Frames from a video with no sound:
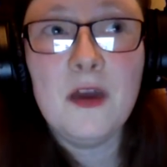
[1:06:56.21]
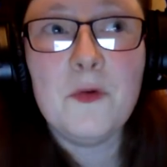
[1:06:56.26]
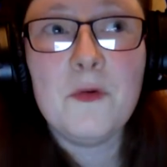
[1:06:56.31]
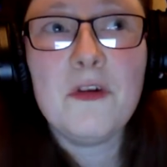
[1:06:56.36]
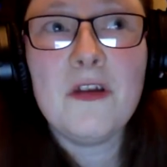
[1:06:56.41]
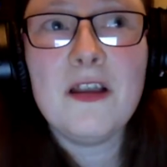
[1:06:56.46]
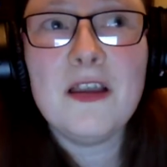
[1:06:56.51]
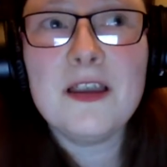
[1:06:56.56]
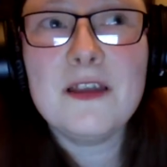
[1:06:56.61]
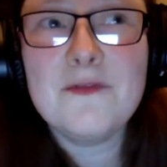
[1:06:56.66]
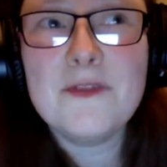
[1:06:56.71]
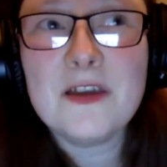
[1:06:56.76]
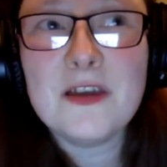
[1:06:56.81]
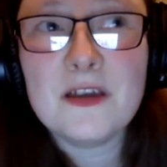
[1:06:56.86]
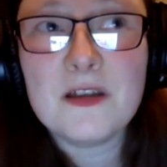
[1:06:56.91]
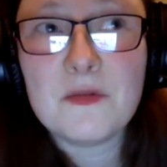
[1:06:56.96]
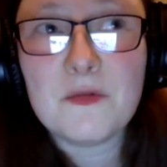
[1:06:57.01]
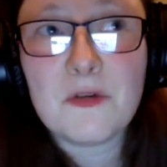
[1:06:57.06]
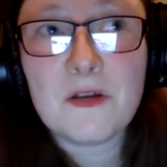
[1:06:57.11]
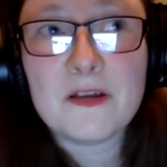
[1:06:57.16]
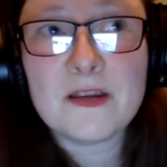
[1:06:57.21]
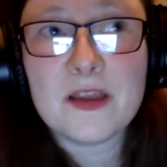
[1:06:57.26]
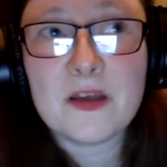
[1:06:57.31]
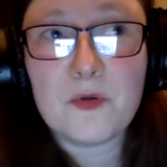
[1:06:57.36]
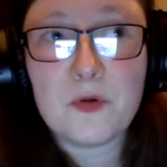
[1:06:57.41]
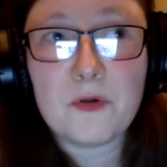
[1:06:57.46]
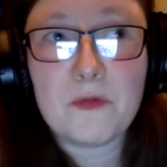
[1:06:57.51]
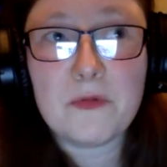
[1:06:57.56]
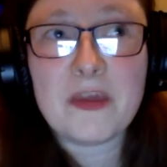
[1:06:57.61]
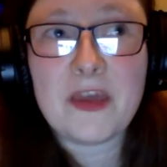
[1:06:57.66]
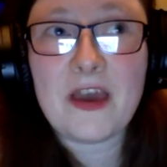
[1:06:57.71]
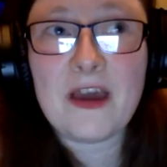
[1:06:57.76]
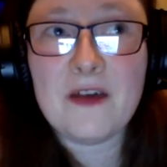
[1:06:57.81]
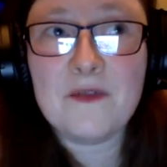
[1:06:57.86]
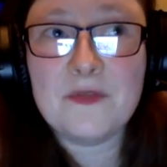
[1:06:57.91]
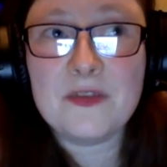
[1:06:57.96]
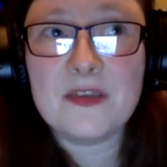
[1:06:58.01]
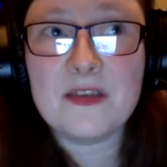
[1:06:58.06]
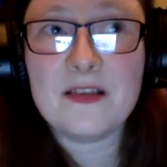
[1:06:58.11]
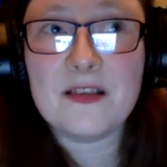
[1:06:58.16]
we're all living in a world now where we
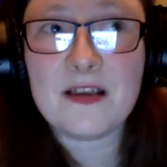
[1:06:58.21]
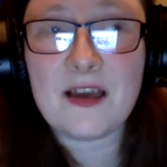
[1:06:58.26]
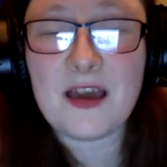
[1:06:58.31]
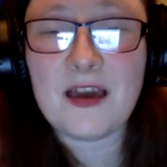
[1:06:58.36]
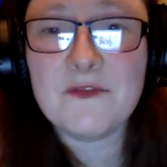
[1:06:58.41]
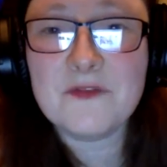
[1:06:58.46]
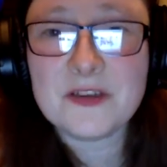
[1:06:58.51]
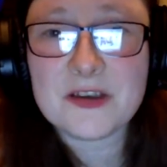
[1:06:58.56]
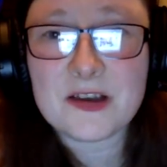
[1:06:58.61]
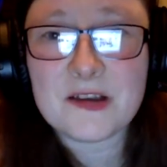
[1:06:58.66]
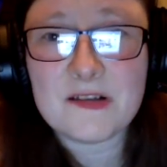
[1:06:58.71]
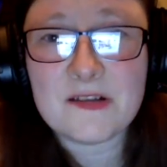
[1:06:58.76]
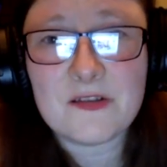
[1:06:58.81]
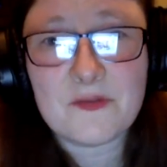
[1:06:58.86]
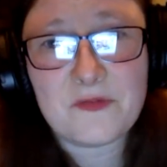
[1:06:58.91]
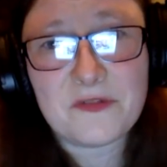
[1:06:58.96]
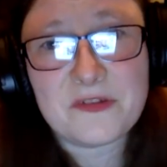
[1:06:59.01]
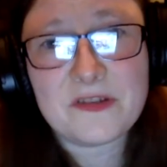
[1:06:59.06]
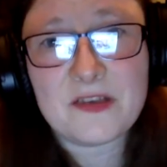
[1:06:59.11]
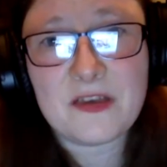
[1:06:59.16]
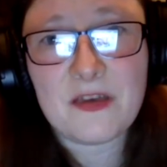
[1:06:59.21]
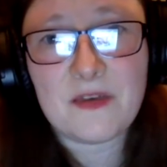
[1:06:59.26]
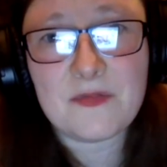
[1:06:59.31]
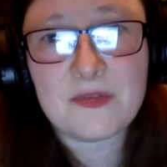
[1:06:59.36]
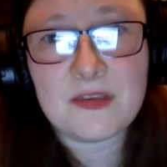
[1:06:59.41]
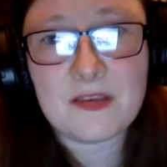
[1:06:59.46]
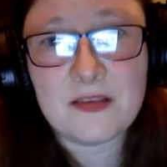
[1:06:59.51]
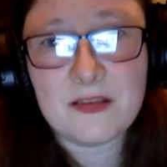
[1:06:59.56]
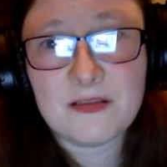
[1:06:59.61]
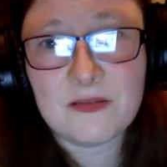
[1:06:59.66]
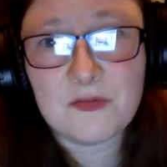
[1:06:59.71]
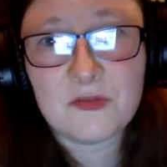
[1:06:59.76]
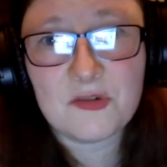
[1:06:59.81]
have these like avatars of ourselves these